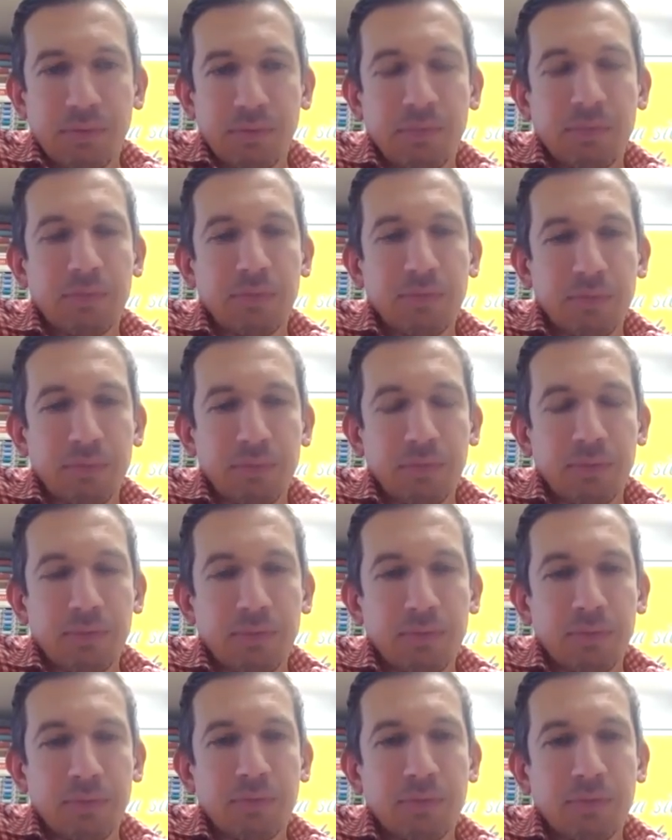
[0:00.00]

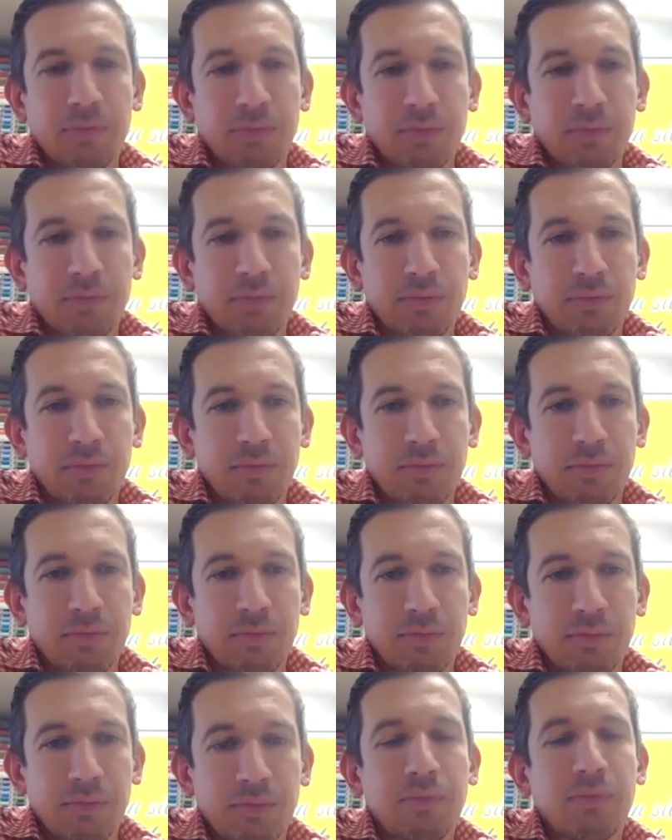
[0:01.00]

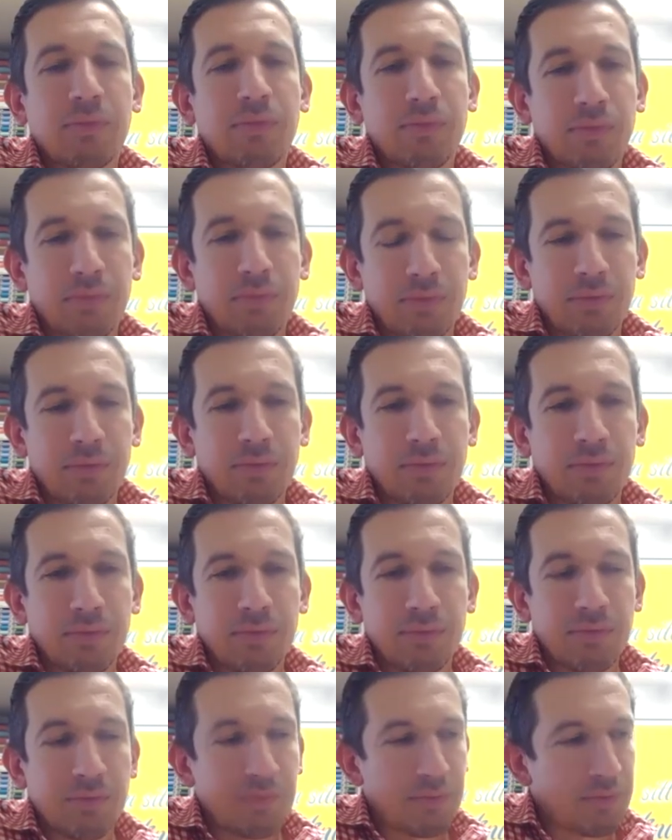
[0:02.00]

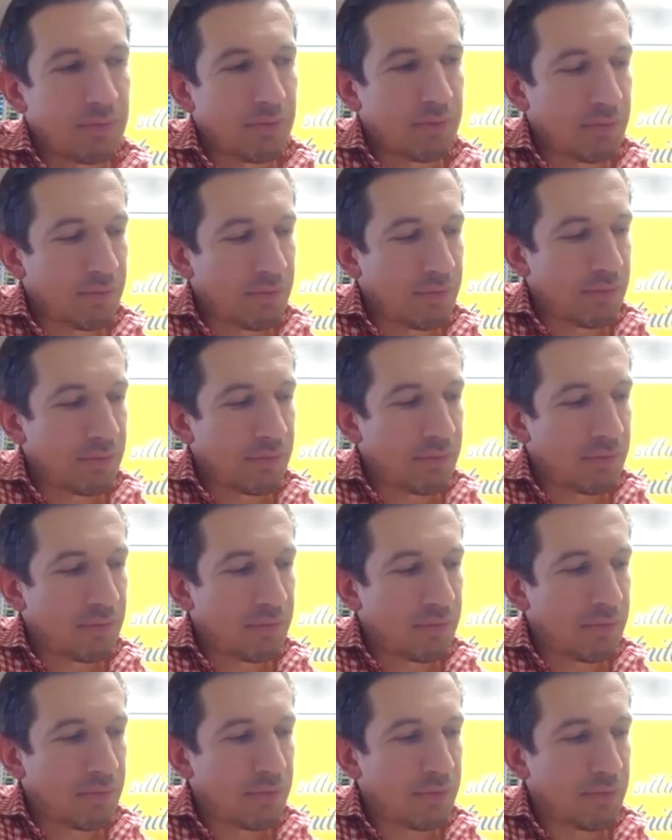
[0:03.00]

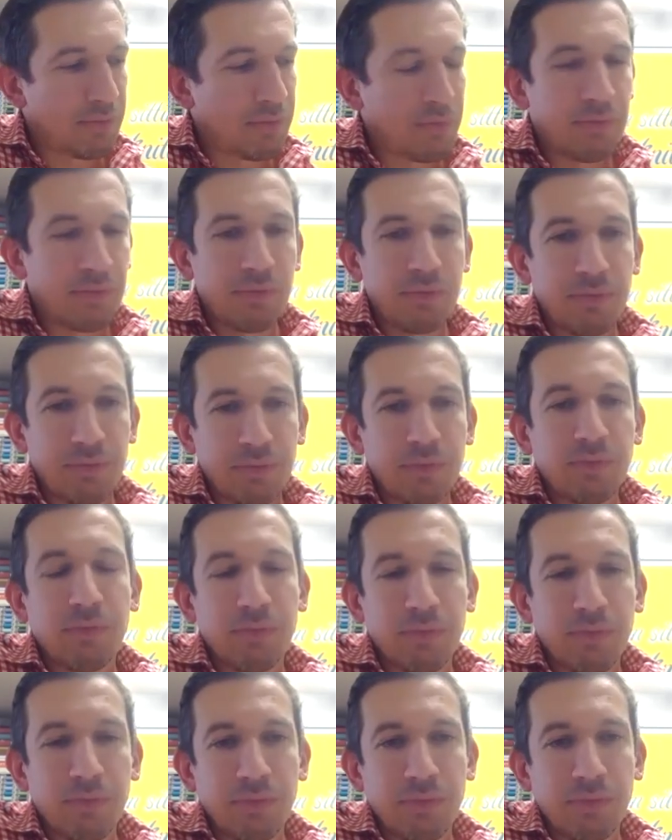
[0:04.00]

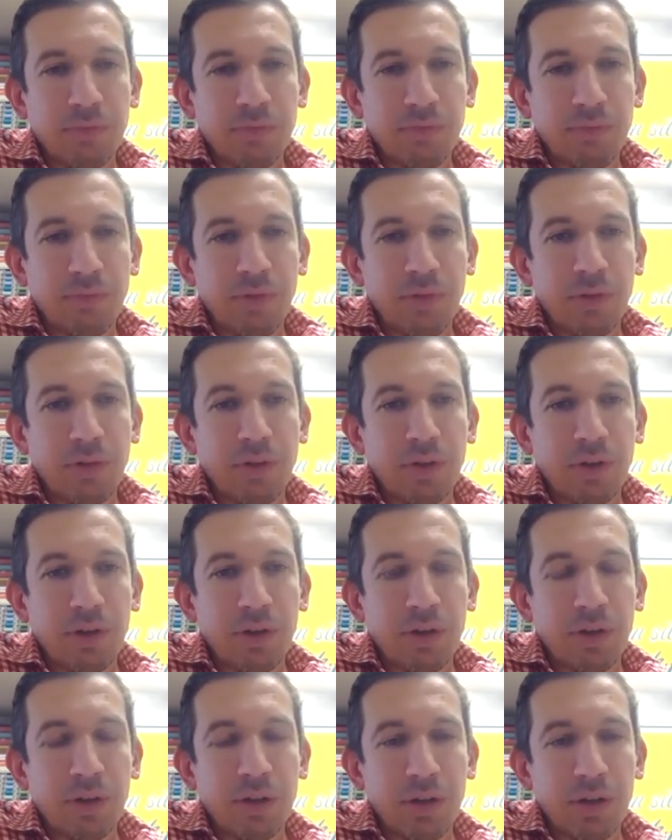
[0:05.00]

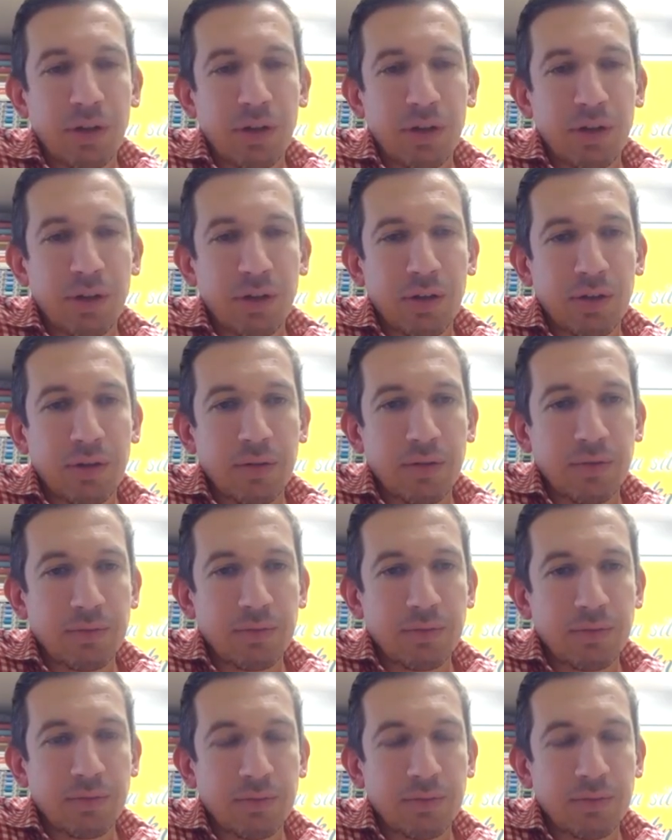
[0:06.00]
[no speech]